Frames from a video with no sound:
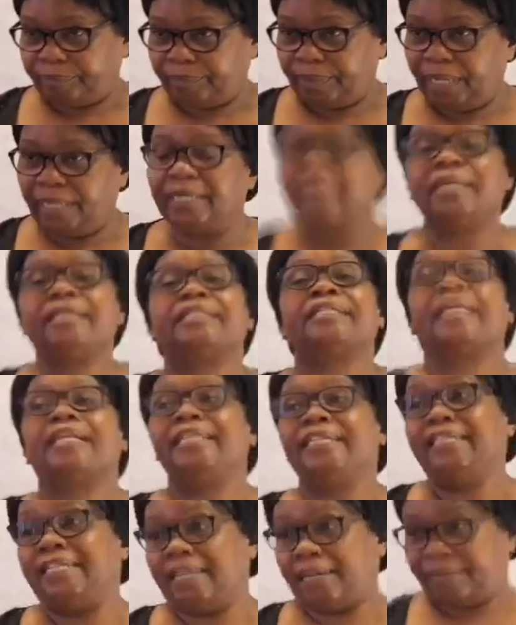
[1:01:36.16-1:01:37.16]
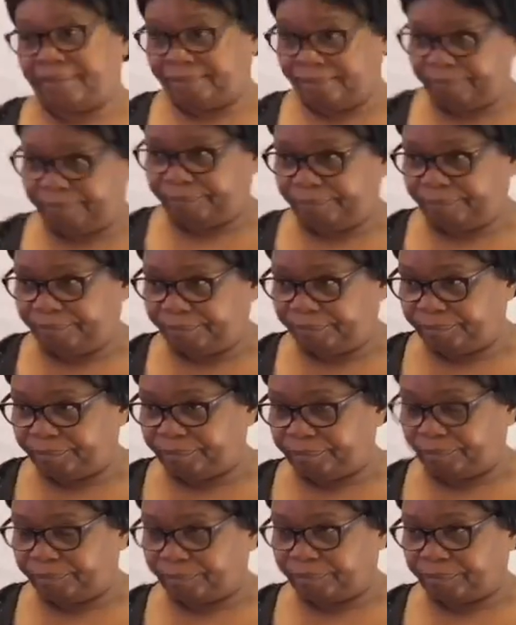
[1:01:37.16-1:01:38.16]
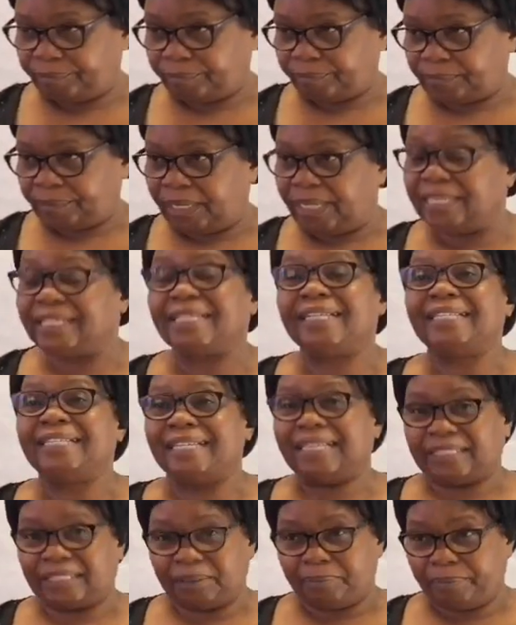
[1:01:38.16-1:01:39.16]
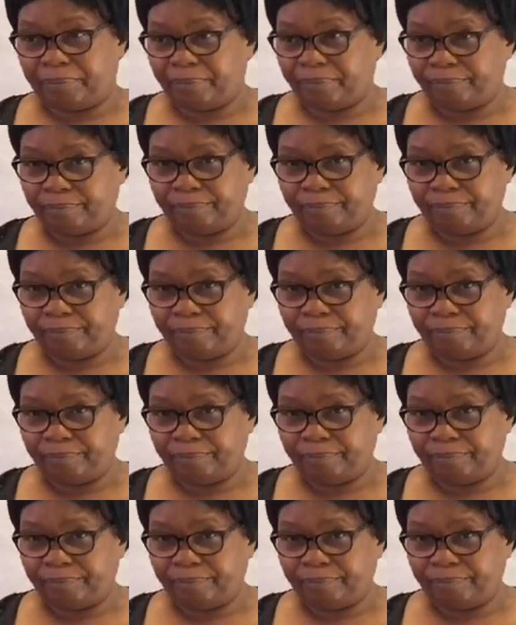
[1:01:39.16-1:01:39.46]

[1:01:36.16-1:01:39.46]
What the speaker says: and he has a leader. He has leadership.